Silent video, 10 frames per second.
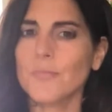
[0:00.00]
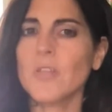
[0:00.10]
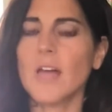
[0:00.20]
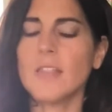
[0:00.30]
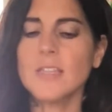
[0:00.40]

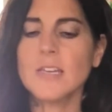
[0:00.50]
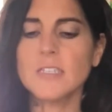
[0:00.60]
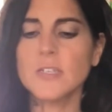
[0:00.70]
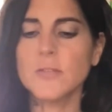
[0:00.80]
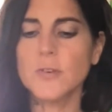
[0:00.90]
I think
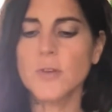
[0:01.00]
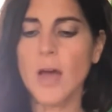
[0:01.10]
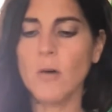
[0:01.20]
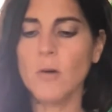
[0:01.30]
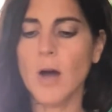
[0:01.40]
that's it for
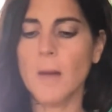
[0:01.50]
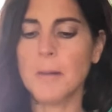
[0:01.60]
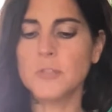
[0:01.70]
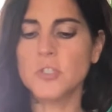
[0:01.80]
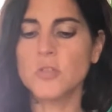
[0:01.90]
now. Um,
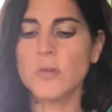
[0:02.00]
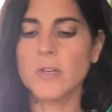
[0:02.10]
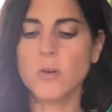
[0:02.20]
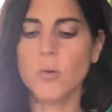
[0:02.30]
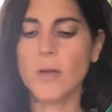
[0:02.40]
I'm just doing
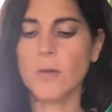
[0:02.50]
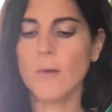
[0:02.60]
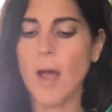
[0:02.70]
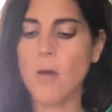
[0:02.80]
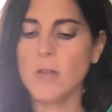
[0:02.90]
a quick
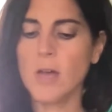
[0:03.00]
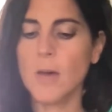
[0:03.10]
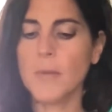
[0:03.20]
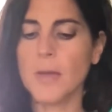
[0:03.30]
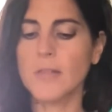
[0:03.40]

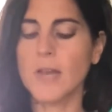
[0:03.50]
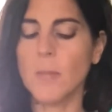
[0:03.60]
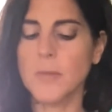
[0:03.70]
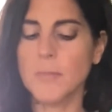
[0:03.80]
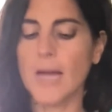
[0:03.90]
roundup, and then I'll
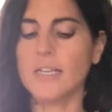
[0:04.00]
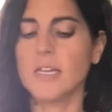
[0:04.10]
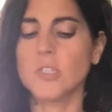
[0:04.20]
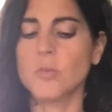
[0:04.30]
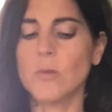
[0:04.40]
be back
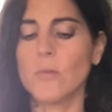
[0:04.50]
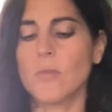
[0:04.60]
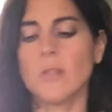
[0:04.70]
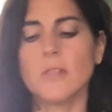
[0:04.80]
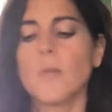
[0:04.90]
next week with
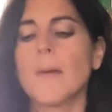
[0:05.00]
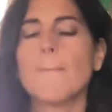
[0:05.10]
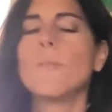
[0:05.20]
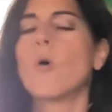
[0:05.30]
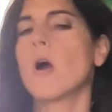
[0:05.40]
a little
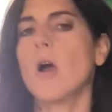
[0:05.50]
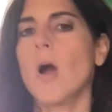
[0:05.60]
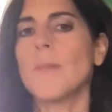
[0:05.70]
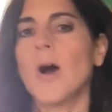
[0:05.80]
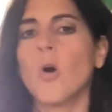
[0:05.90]
bit more
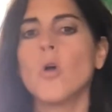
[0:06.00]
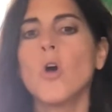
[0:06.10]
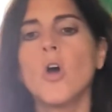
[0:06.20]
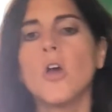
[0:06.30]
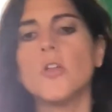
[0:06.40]
about,
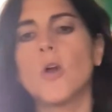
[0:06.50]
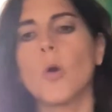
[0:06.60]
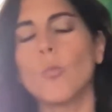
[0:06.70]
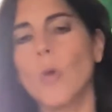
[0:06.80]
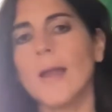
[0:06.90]
you know,
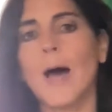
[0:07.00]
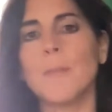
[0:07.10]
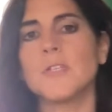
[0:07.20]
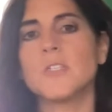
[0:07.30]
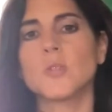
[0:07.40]
what
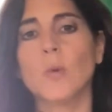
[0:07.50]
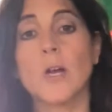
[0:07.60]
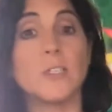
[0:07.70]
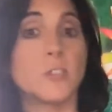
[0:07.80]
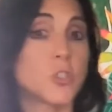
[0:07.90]
happens
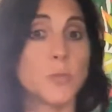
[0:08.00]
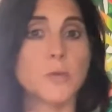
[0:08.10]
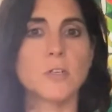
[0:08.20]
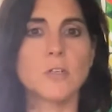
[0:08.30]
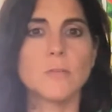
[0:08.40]
when
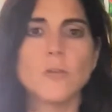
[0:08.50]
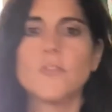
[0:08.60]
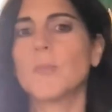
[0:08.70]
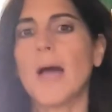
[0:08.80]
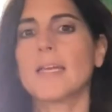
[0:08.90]
Jupiter
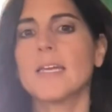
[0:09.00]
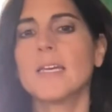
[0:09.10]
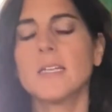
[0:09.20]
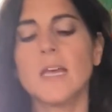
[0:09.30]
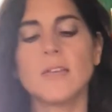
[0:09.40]
moves back
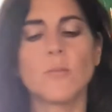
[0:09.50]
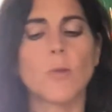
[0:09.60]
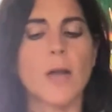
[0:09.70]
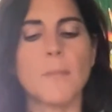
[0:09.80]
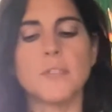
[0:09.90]
in, and
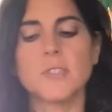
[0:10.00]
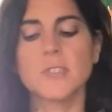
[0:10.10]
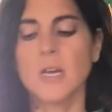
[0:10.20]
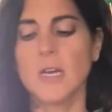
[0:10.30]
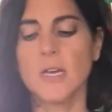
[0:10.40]
what happens,
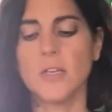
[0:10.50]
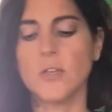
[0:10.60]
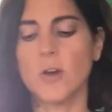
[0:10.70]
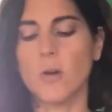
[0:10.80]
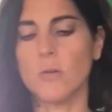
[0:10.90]
you
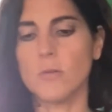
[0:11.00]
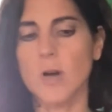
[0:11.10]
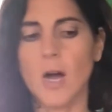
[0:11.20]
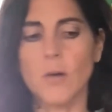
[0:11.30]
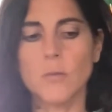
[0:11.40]
know,
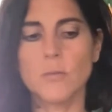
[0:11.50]
uh,